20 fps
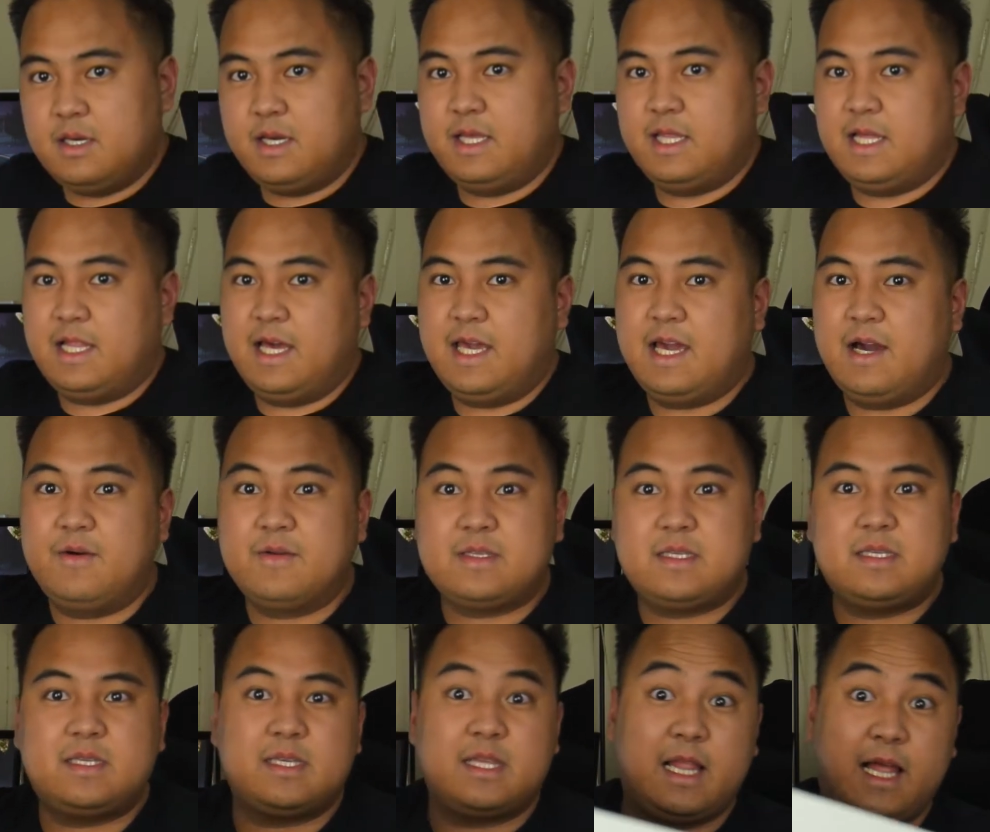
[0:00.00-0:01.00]
And I like how it
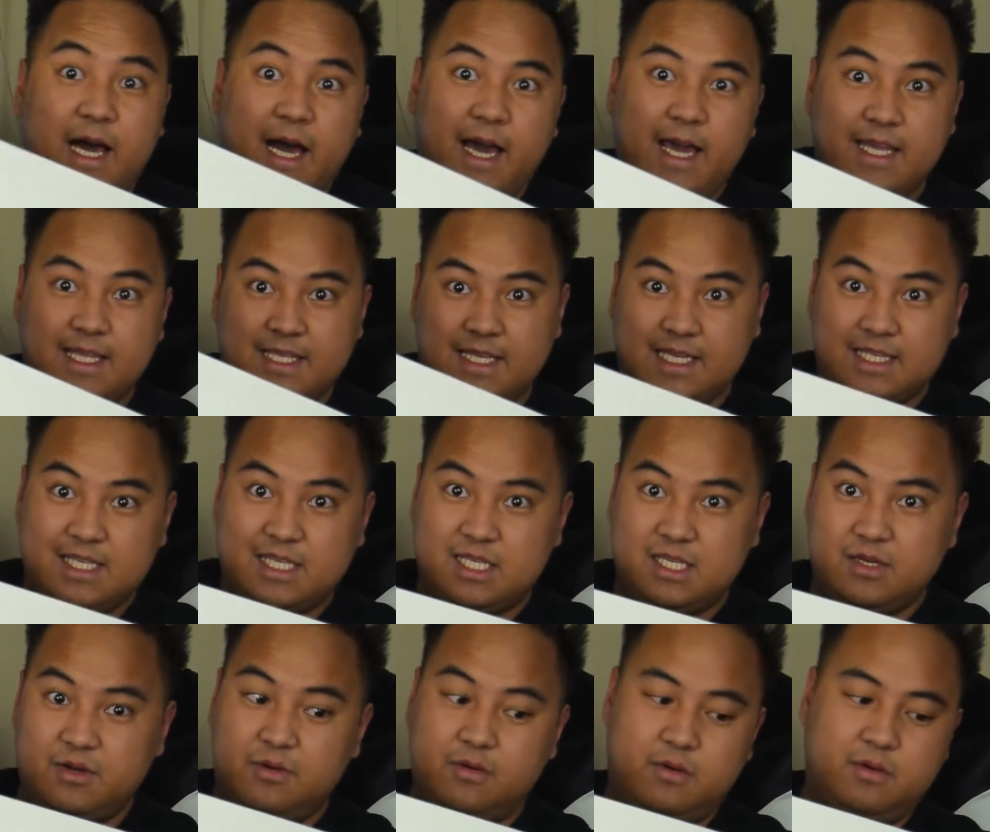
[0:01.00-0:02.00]
slides, that's
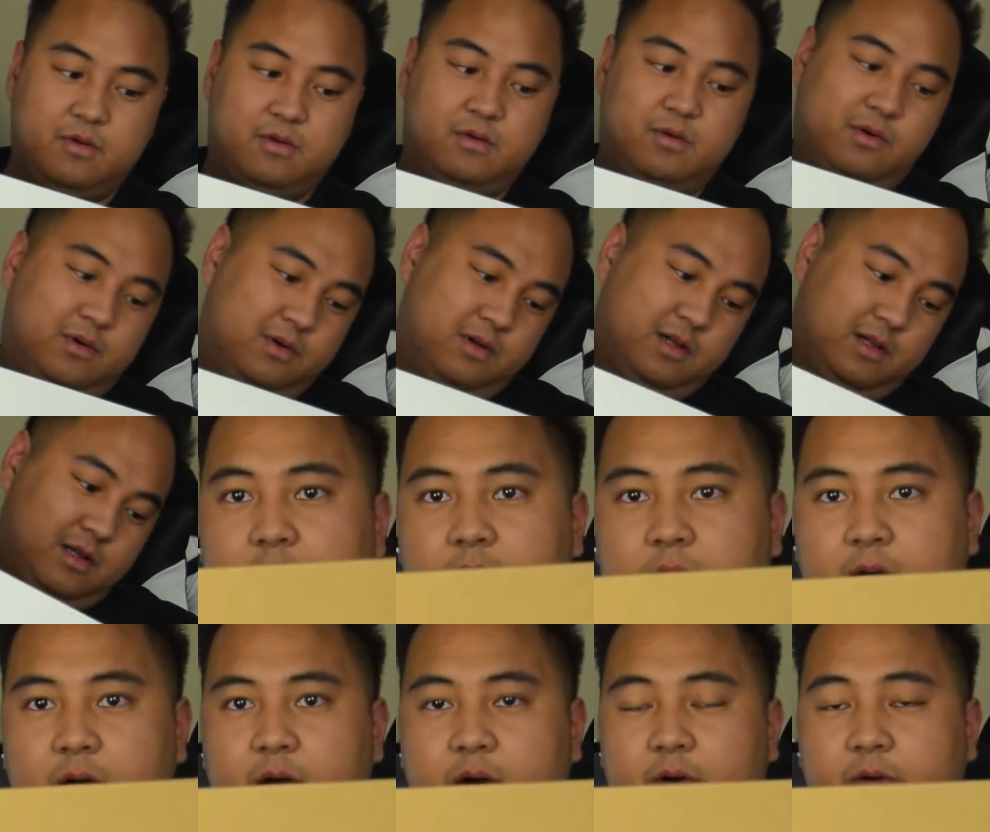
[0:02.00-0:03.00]
so cool.
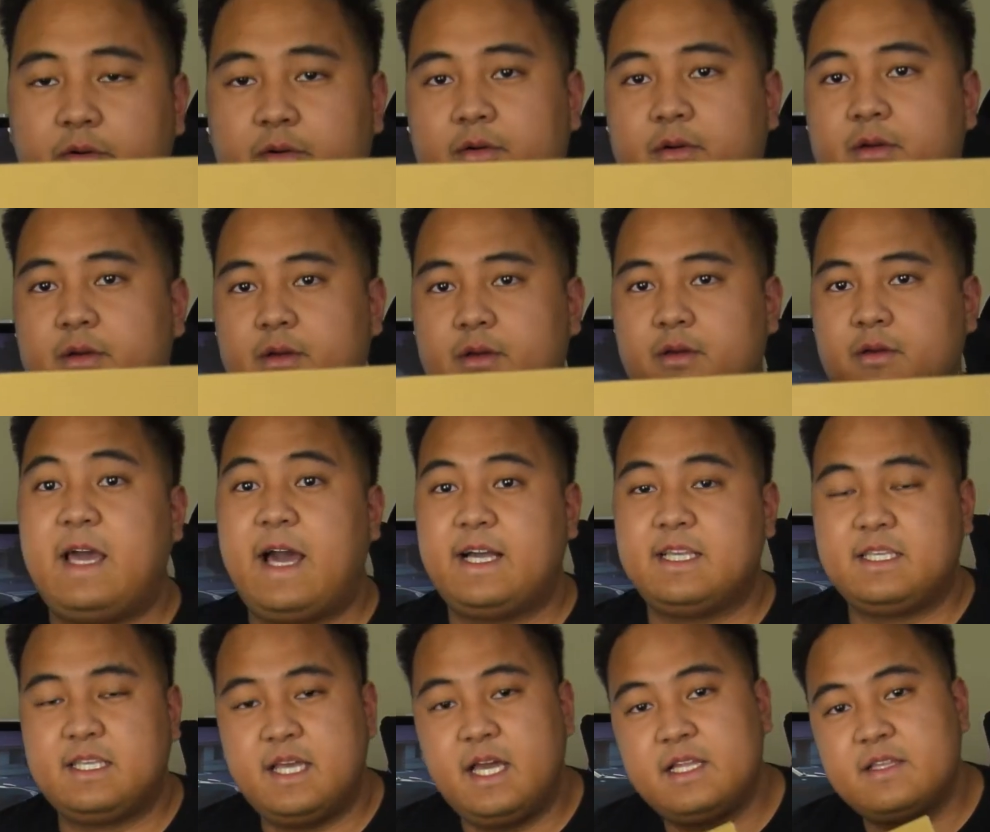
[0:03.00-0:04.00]
Oh, that
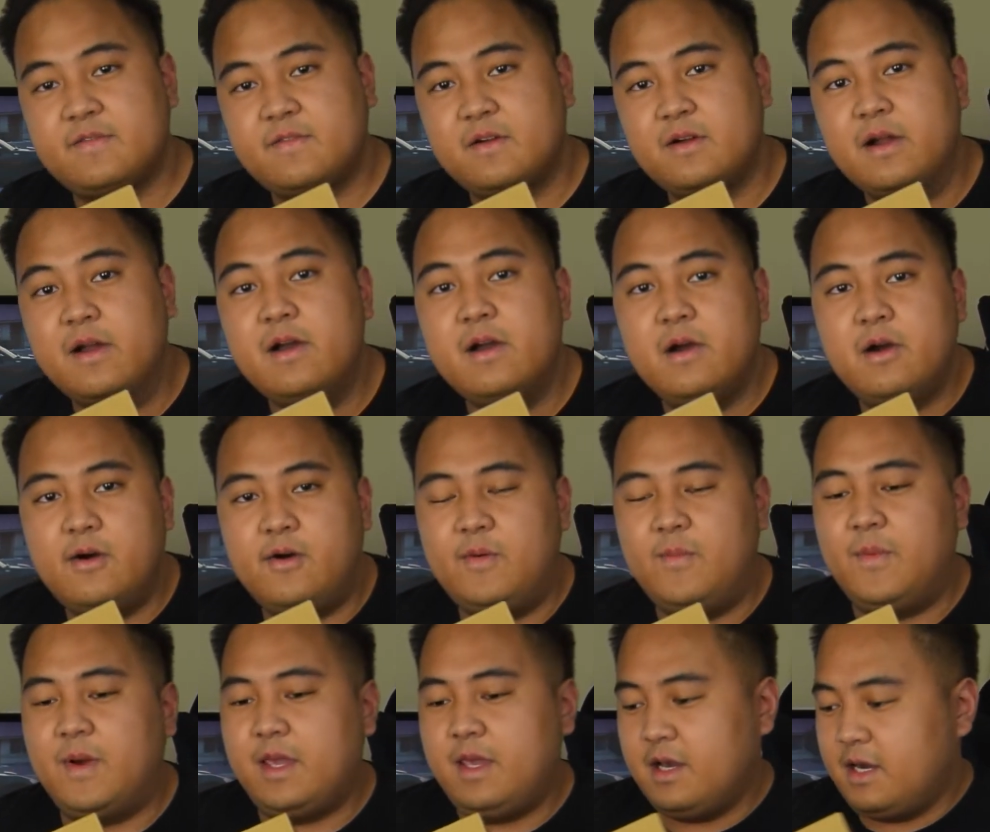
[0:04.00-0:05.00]
stands for, oh
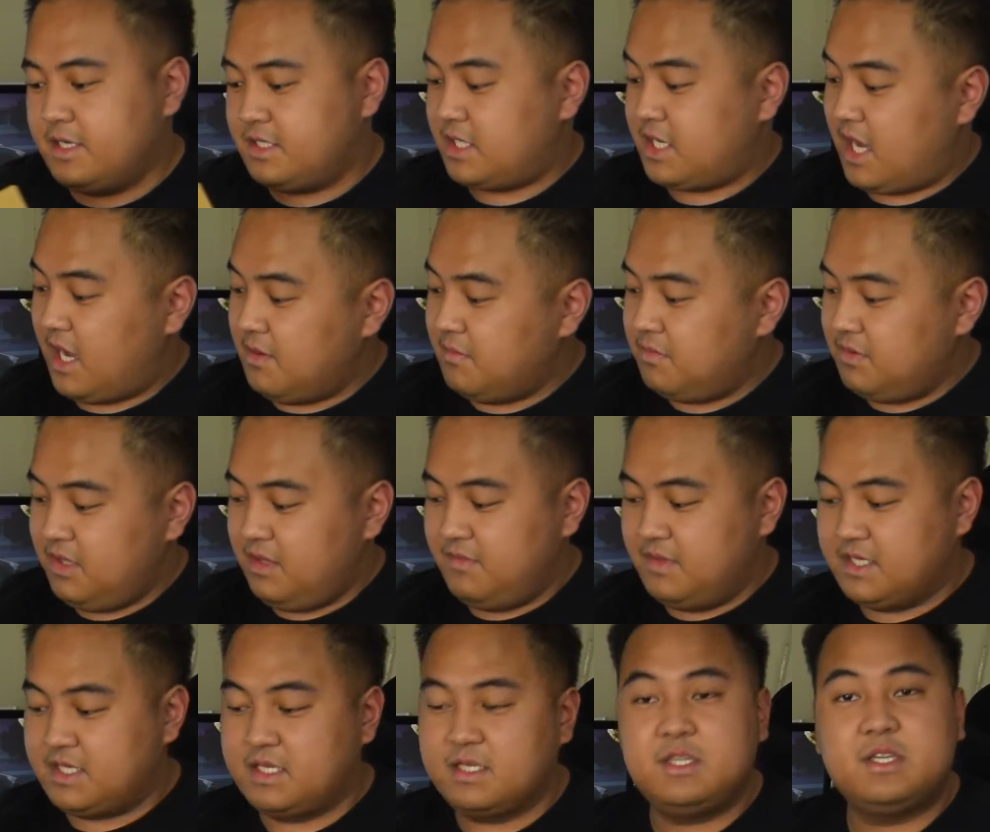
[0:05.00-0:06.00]
my gosh, I can't believe
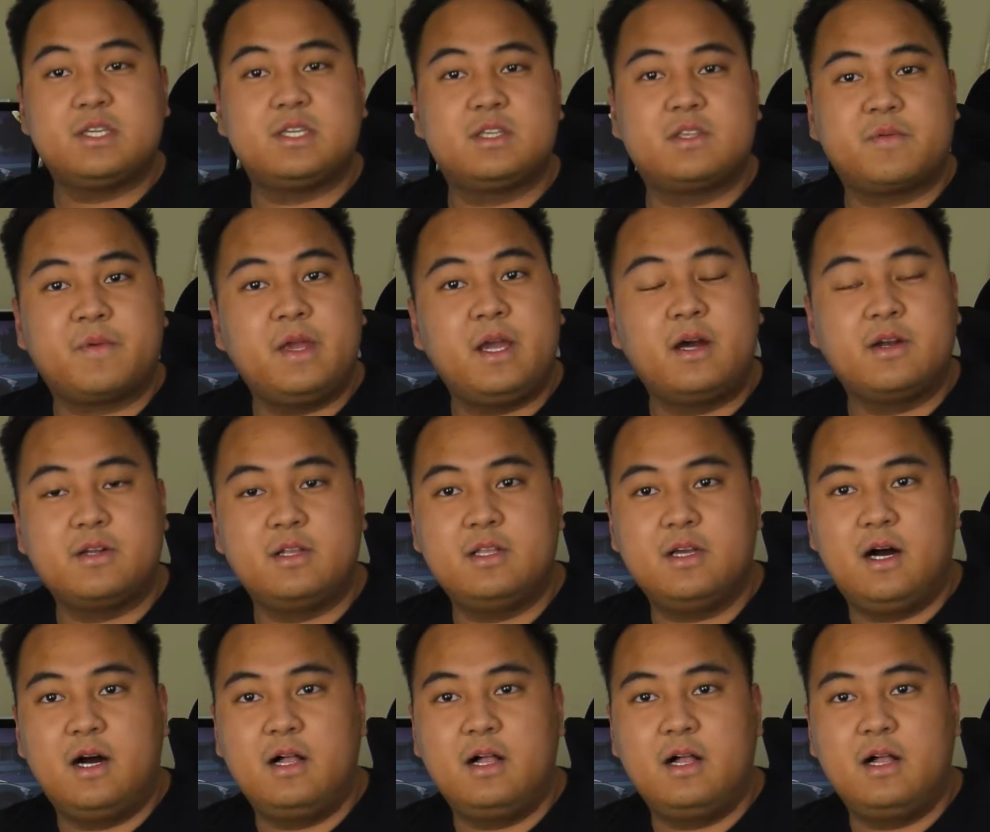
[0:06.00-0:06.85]
this is just $300.